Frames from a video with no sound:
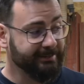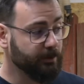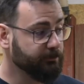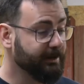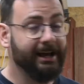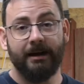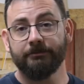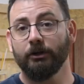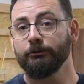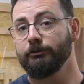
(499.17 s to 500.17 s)
myself, I
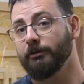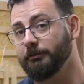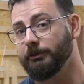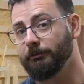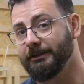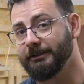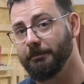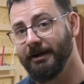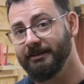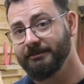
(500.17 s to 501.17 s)
have done to some degree in
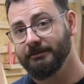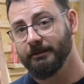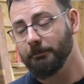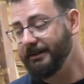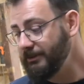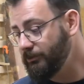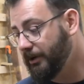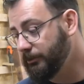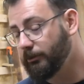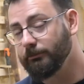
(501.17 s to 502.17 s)
the past, but in
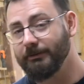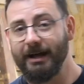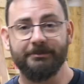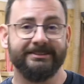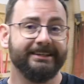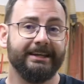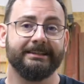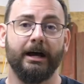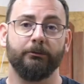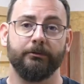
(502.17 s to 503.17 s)
general, I'm
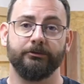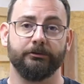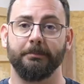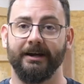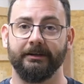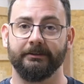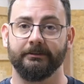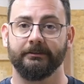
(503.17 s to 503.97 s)
sticking now with just pine.